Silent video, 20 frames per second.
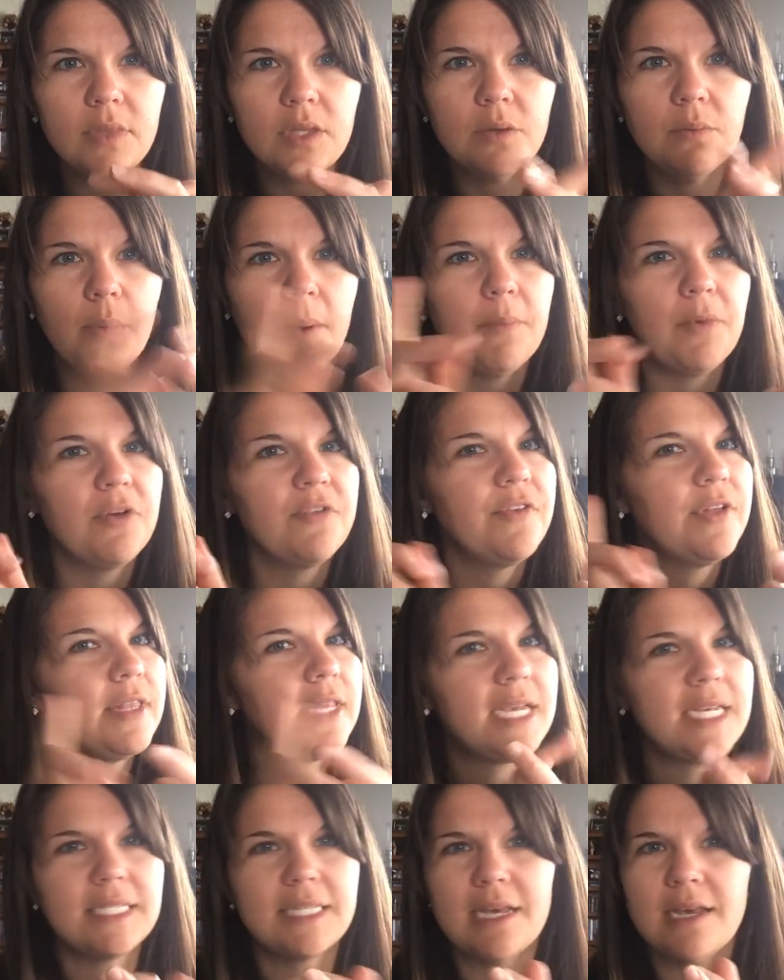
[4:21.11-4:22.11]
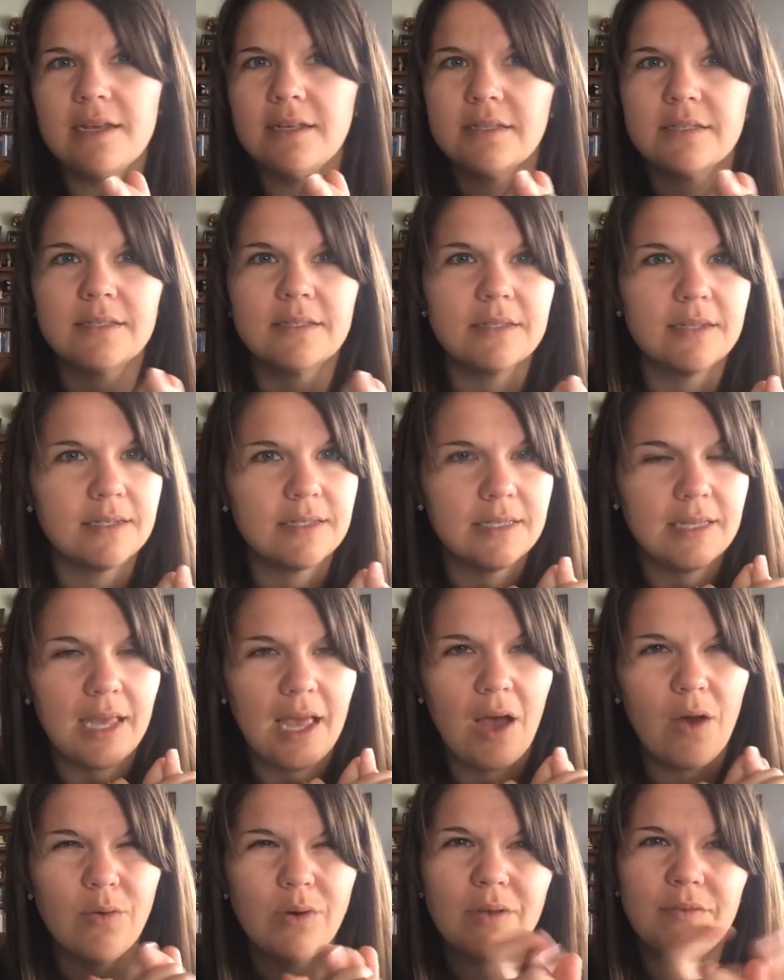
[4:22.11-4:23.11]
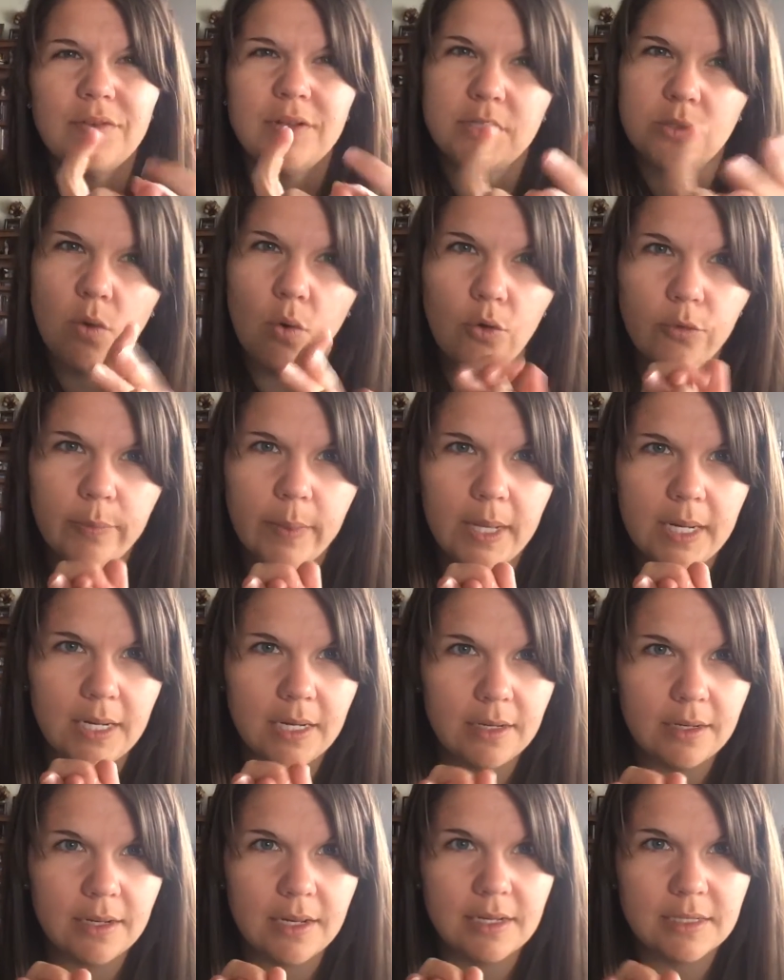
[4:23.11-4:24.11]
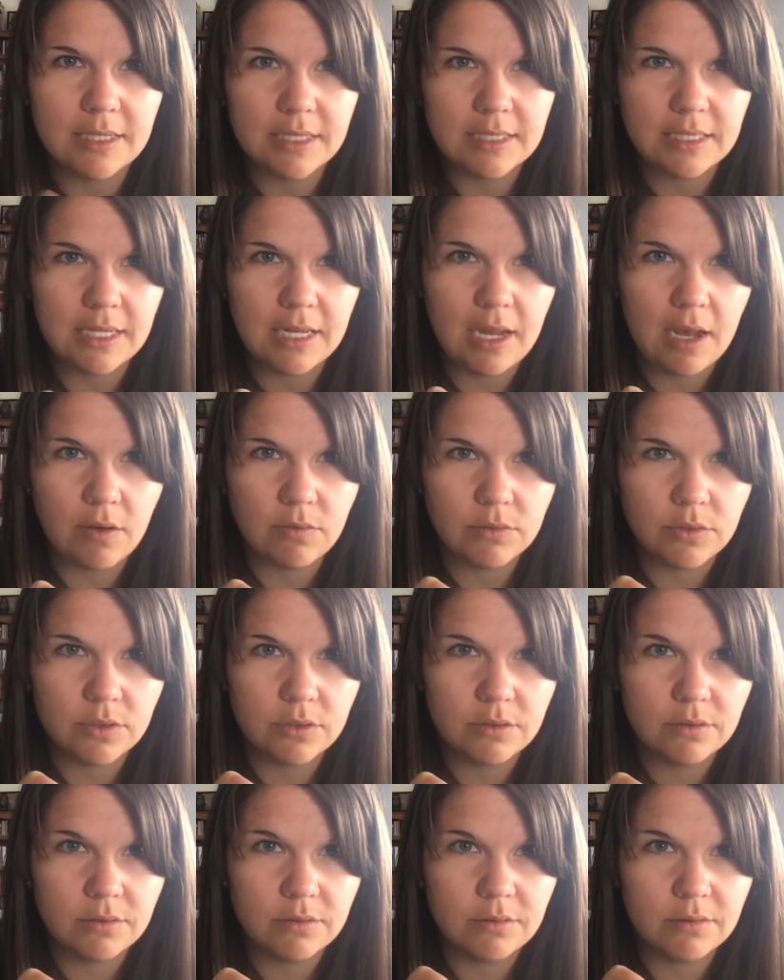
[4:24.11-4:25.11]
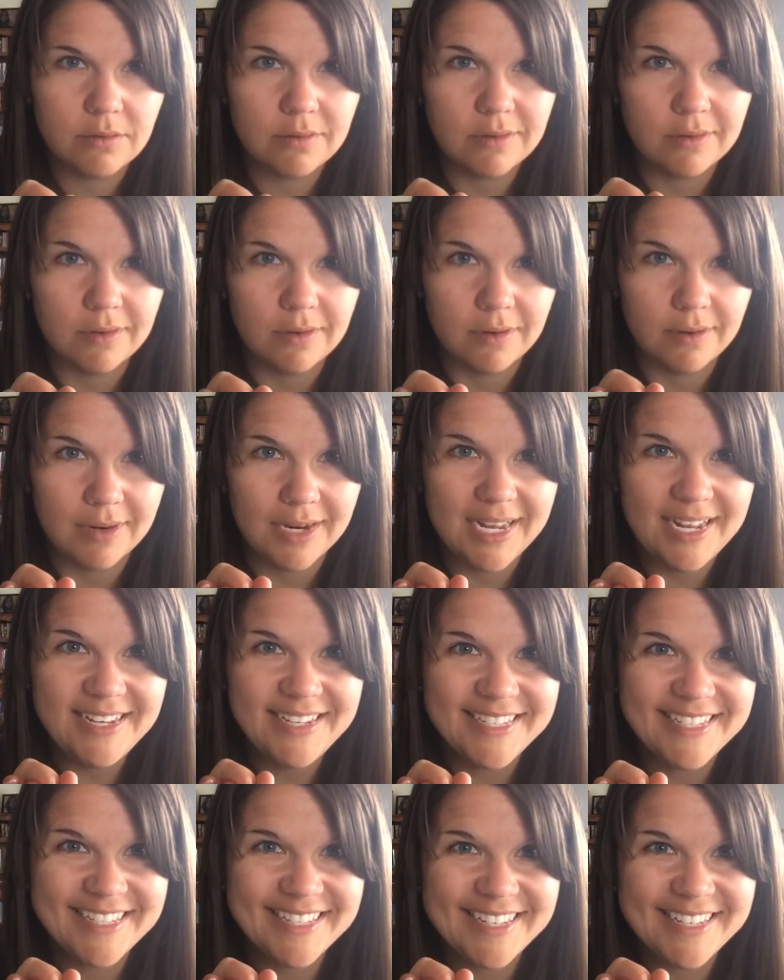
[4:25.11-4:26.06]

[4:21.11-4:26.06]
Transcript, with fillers: Remember, if it lays eggs, it doesn't count. If it's cold blooded, it doesn't count. All right?